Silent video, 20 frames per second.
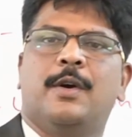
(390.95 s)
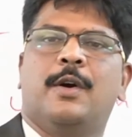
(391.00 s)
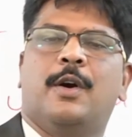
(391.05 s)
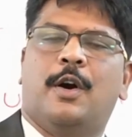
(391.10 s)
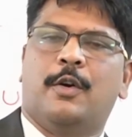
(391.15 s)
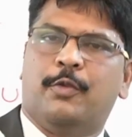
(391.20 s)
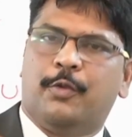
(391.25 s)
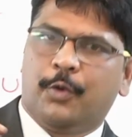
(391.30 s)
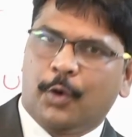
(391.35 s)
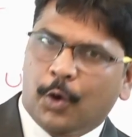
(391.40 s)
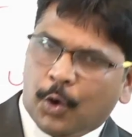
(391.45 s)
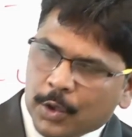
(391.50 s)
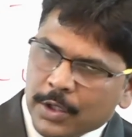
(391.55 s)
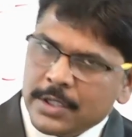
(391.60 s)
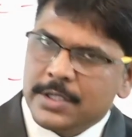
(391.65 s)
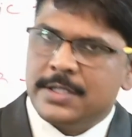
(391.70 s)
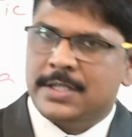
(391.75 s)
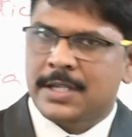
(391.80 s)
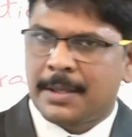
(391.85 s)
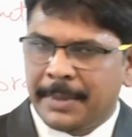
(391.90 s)
or
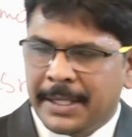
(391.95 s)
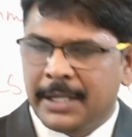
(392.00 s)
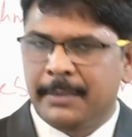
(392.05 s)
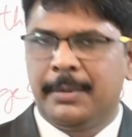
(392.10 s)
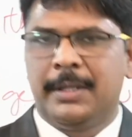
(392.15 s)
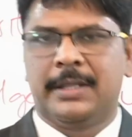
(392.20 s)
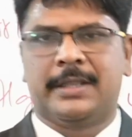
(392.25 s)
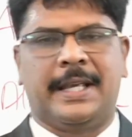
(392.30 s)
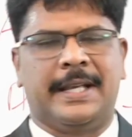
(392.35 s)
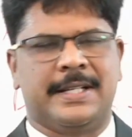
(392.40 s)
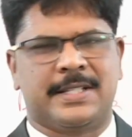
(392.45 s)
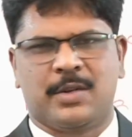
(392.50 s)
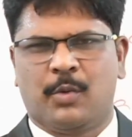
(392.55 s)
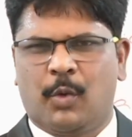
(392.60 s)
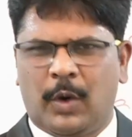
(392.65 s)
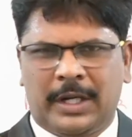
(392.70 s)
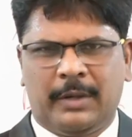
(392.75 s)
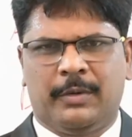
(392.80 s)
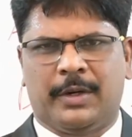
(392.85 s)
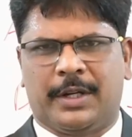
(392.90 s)
4 some edible things, so
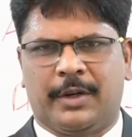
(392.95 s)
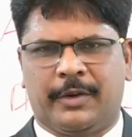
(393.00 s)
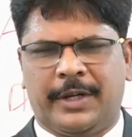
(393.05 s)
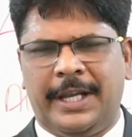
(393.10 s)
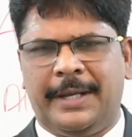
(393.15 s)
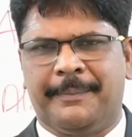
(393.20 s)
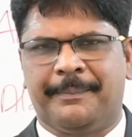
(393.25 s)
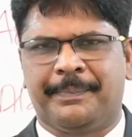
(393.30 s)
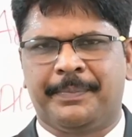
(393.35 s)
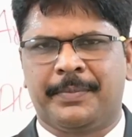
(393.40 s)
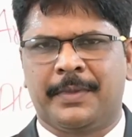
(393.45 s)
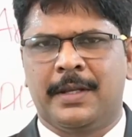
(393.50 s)
whatever, okay?